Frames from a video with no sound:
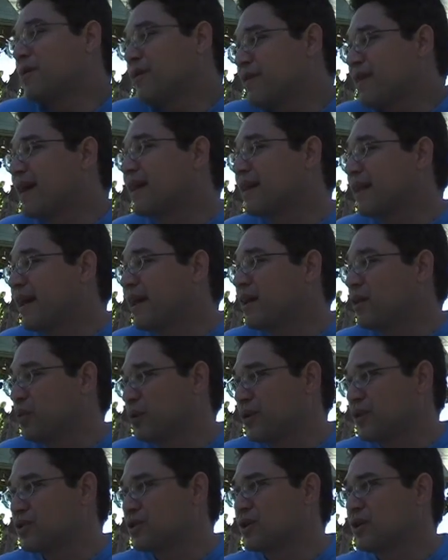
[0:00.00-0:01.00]
of that
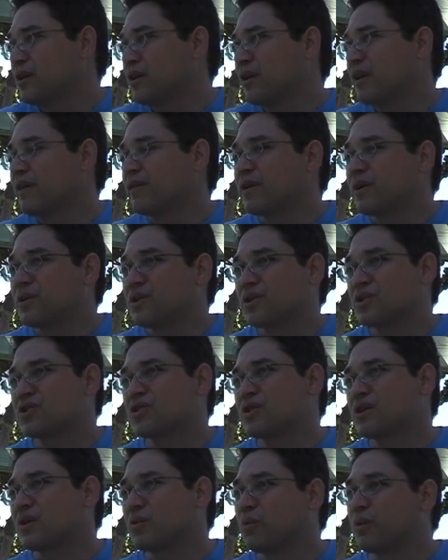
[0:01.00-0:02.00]
language if you just
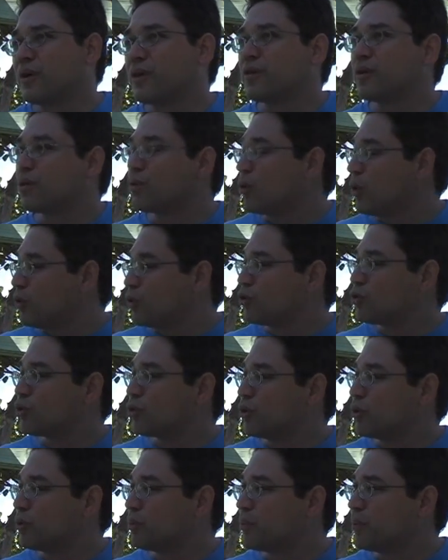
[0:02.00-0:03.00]
stick with your own
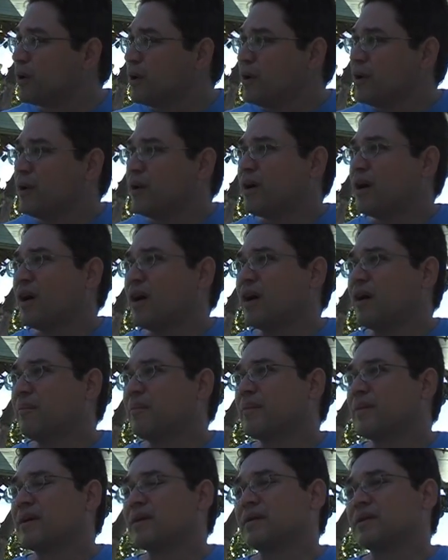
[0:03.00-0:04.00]
group.
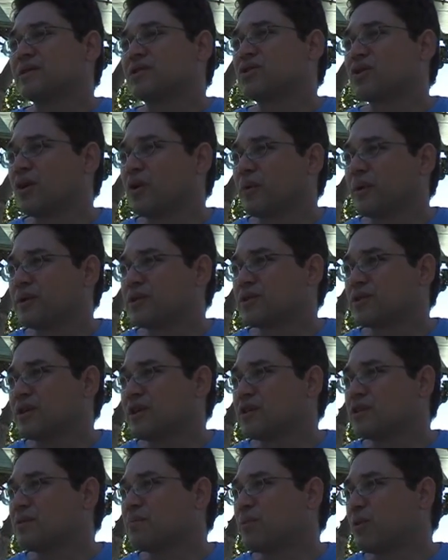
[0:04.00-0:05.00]
So
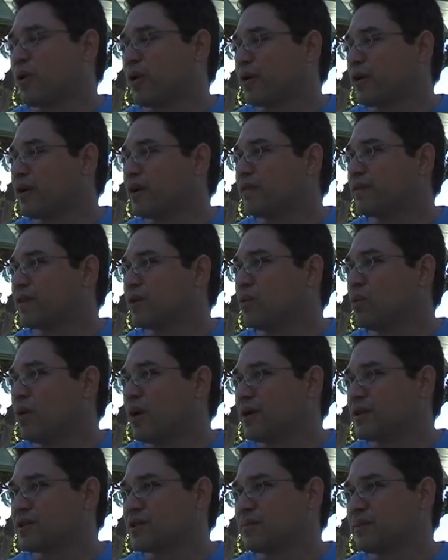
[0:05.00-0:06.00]
it's important. If you
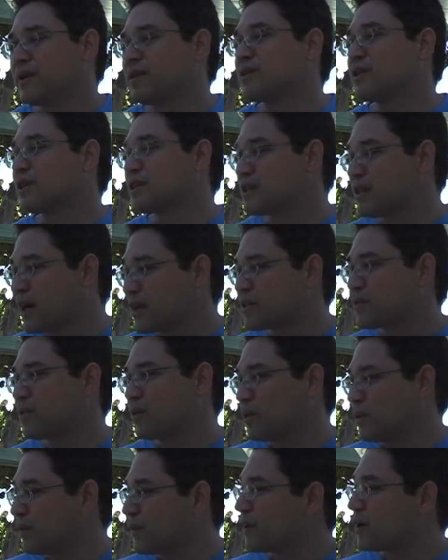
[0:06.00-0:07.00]
want to be
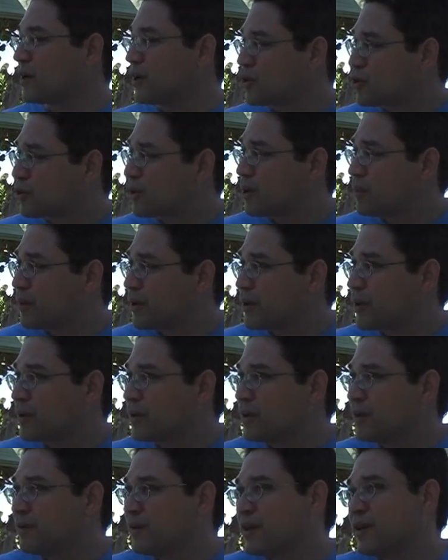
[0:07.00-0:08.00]
successful in the country where you're
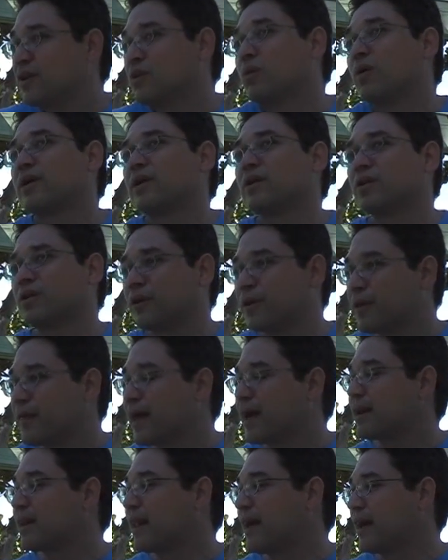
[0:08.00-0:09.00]
living, you want to learn
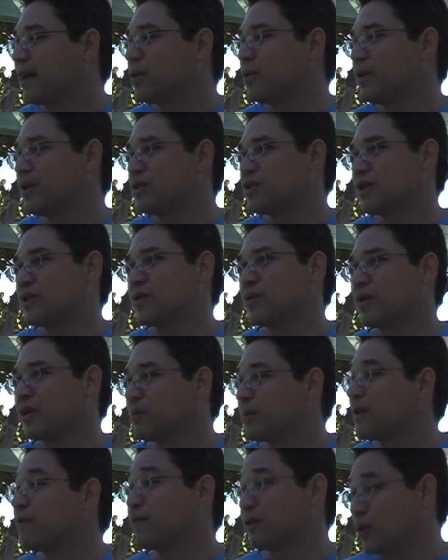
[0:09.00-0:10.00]
that language and you want
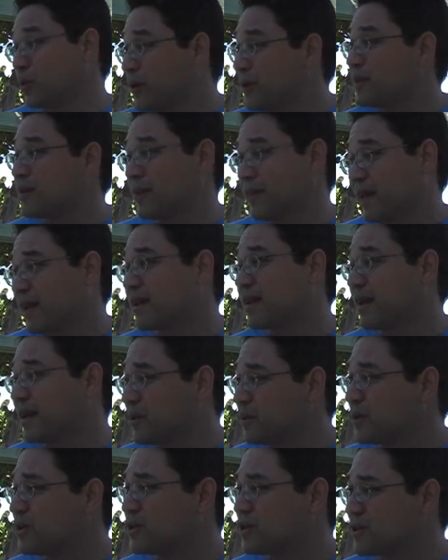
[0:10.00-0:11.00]
to be fluent in that
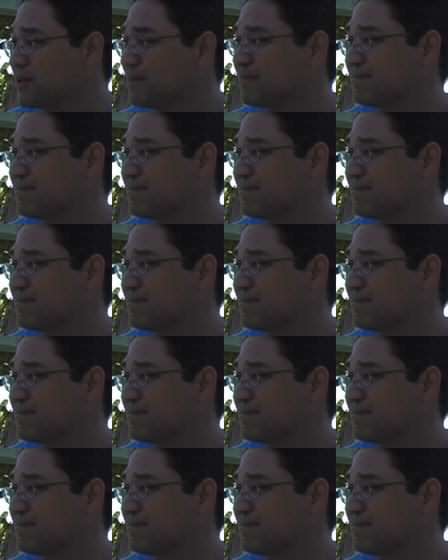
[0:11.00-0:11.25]
language.